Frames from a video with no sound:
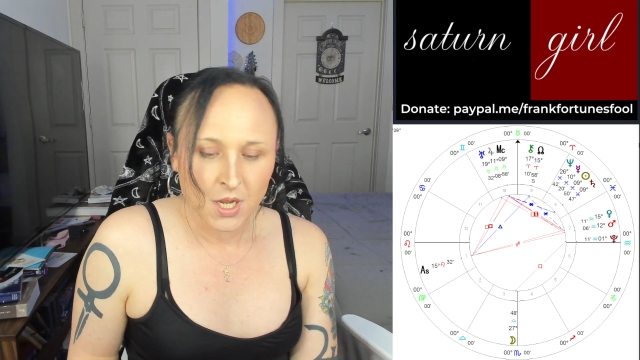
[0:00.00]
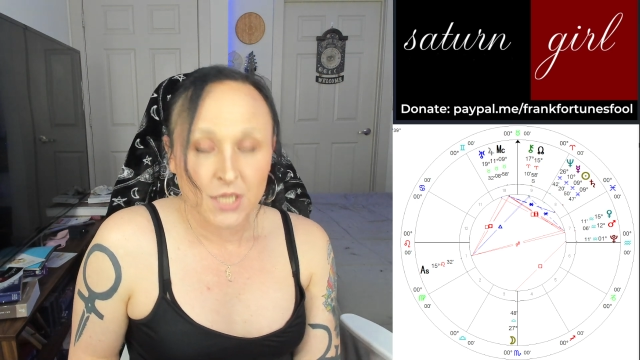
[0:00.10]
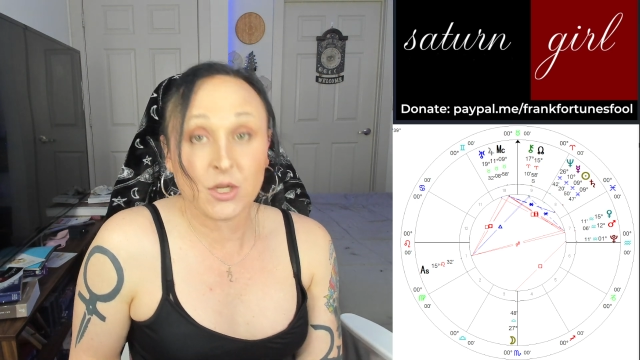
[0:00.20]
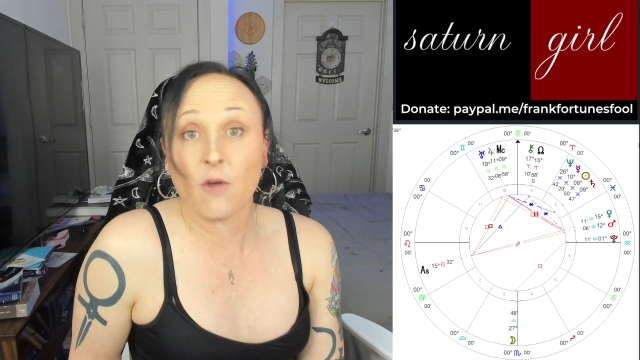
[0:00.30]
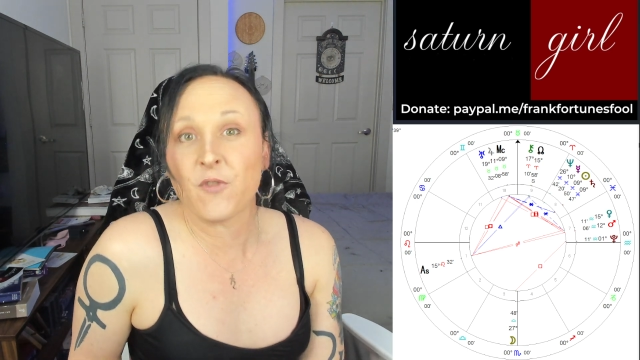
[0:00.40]

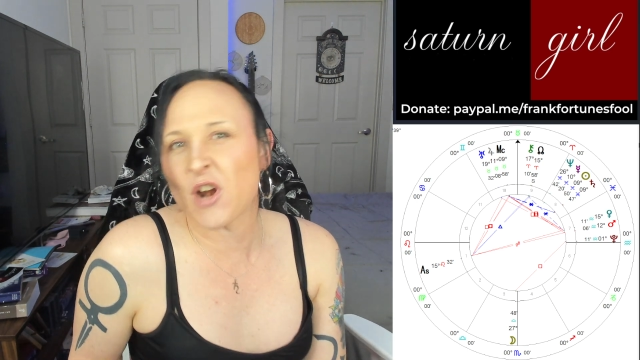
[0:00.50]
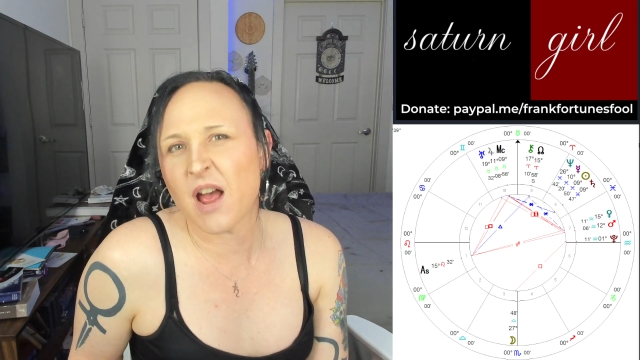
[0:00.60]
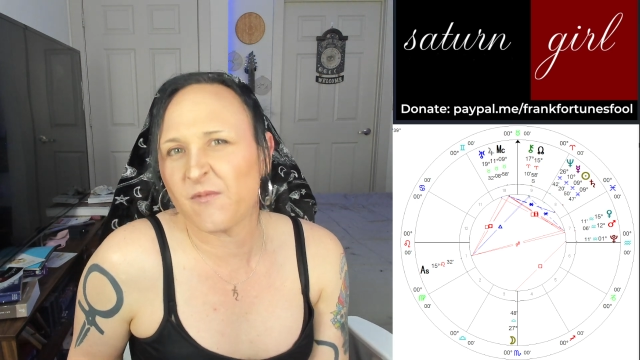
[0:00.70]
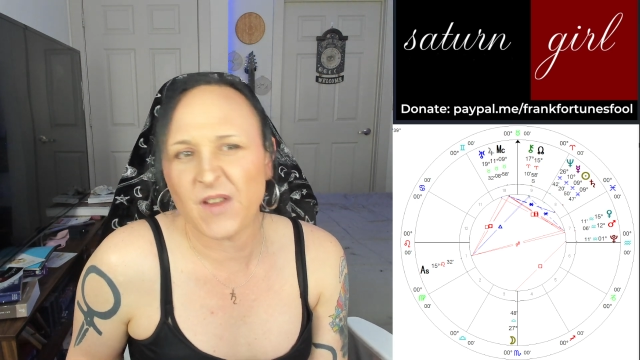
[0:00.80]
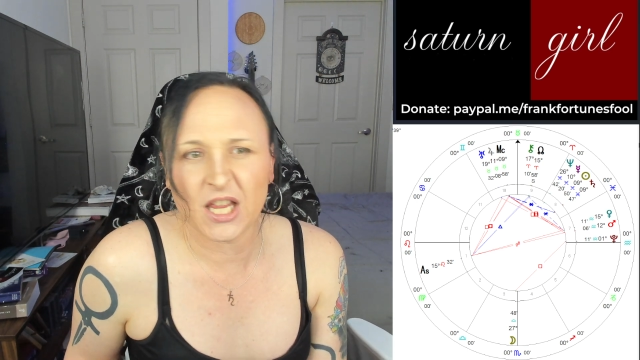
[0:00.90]
So if you're
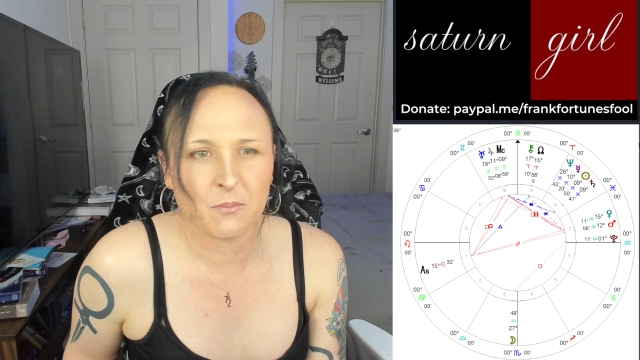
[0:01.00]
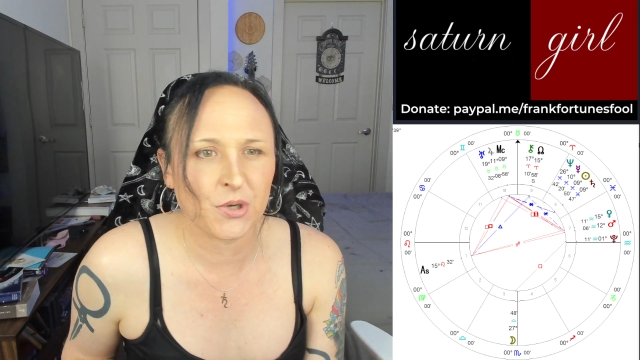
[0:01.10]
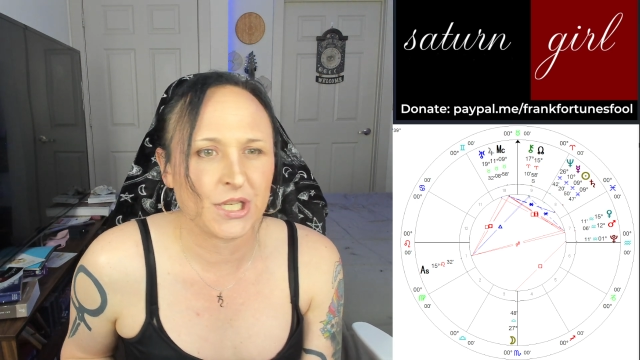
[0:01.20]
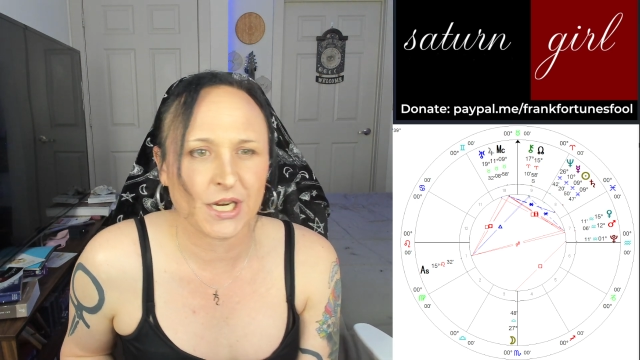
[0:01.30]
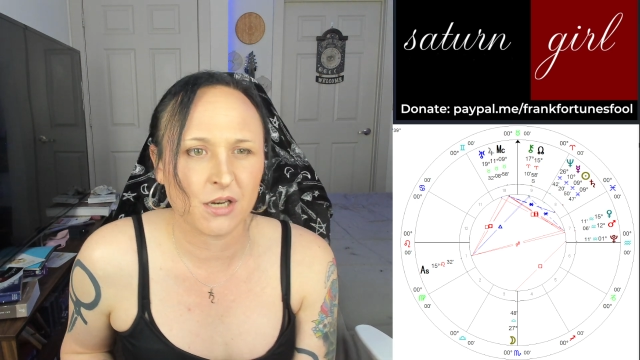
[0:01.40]
not feeling
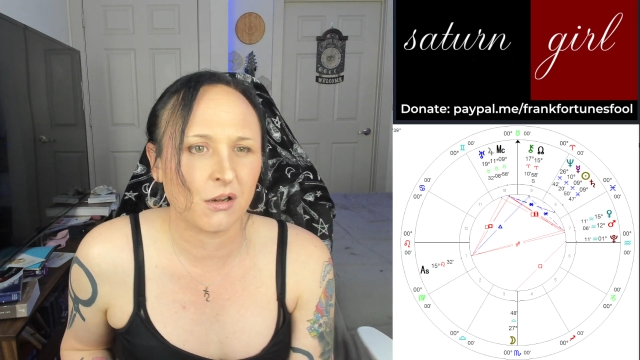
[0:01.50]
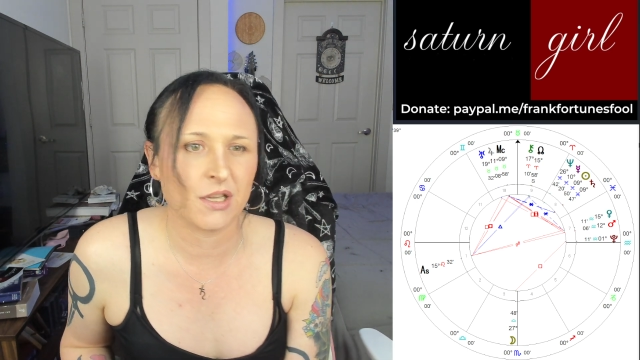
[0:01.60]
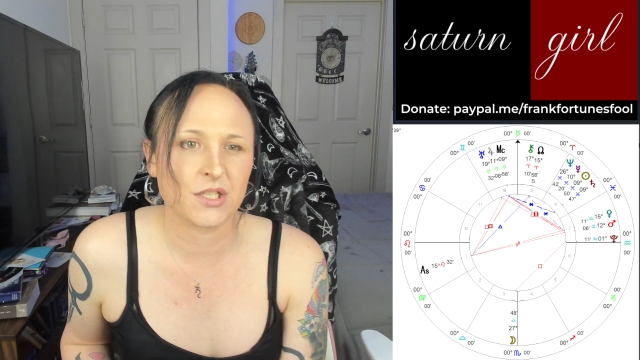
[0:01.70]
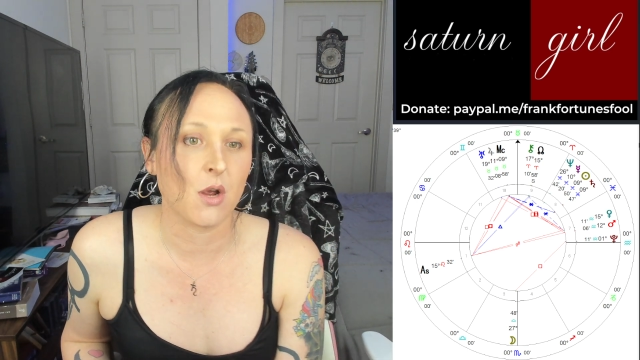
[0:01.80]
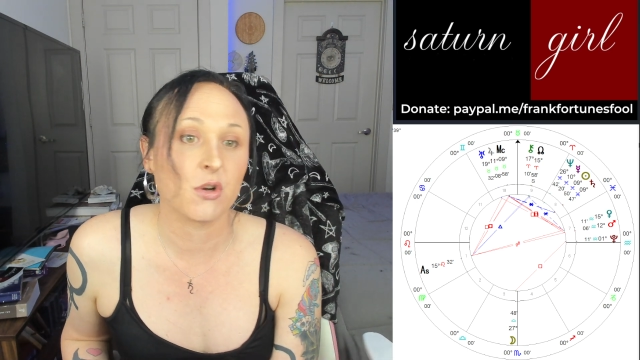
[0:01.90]
particularly
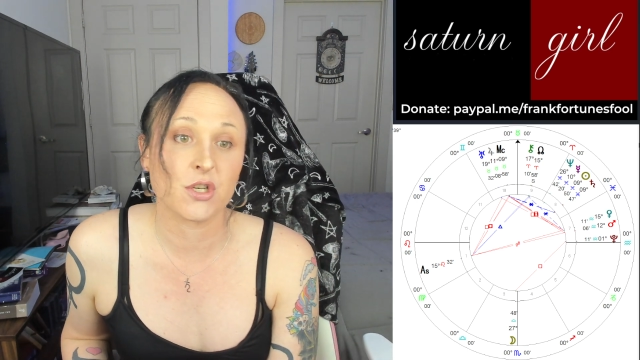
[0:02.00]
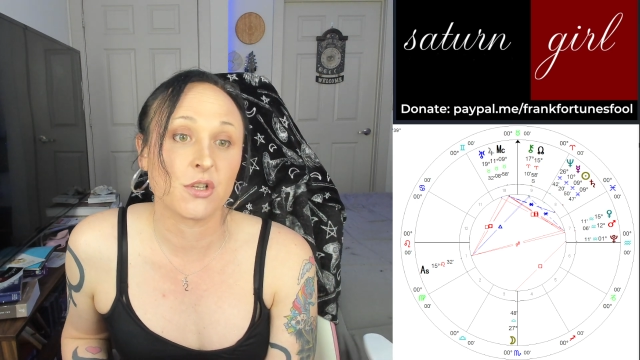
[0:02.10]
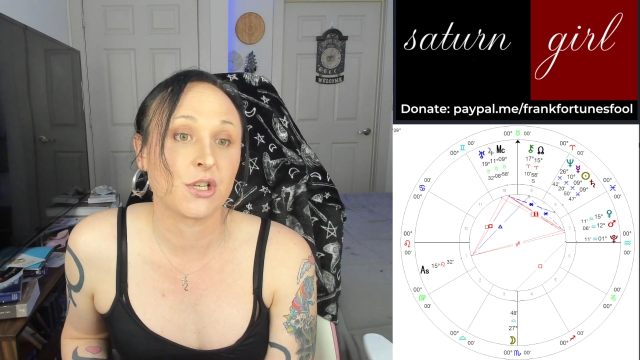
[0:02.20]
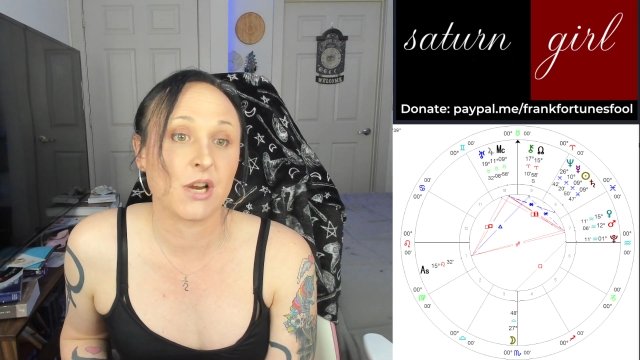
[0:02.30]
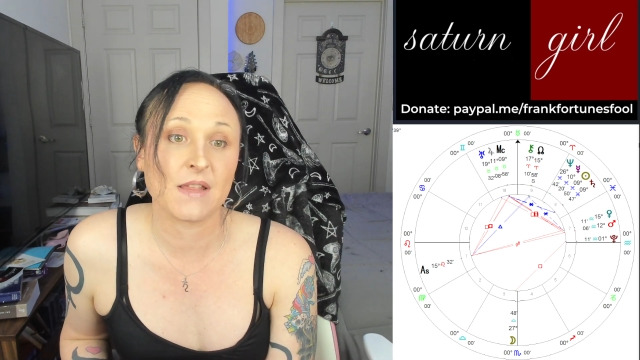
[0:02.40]
social
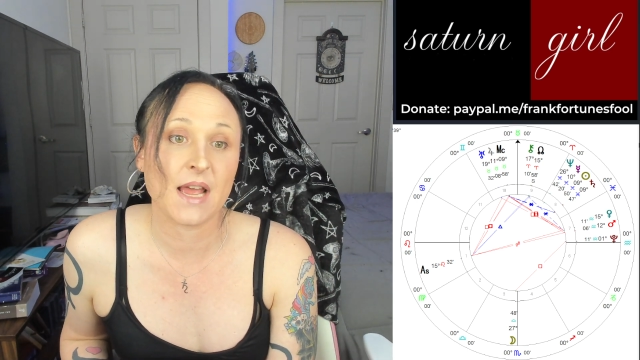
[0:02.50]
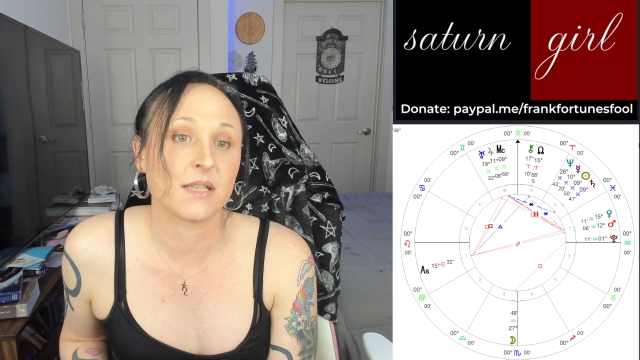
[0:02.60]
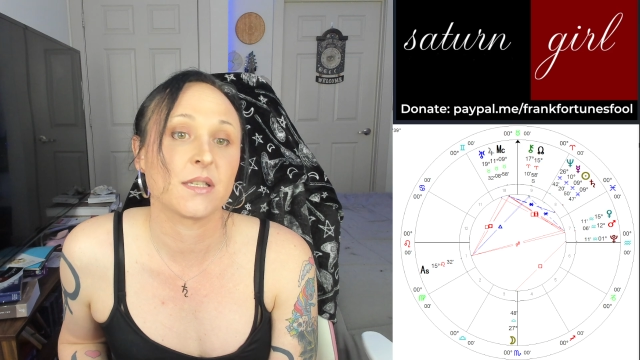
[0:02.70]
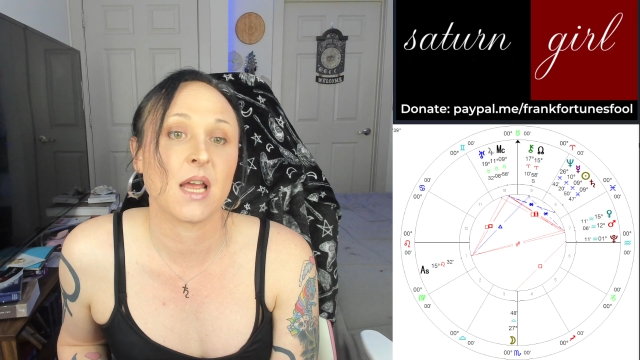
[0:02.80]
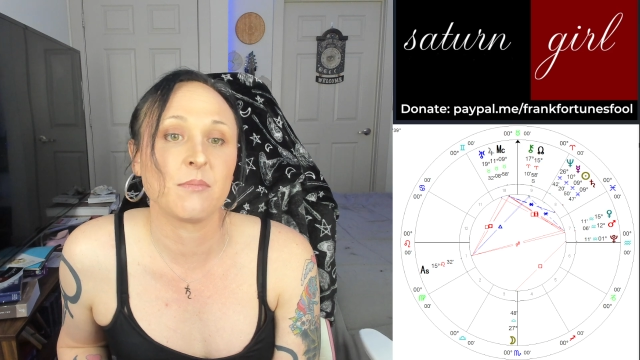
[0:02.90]
during that
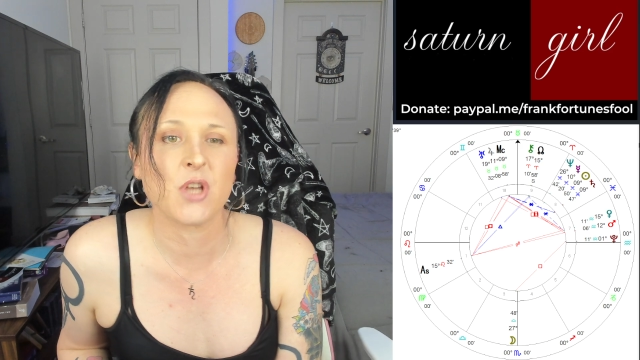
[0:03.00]
time,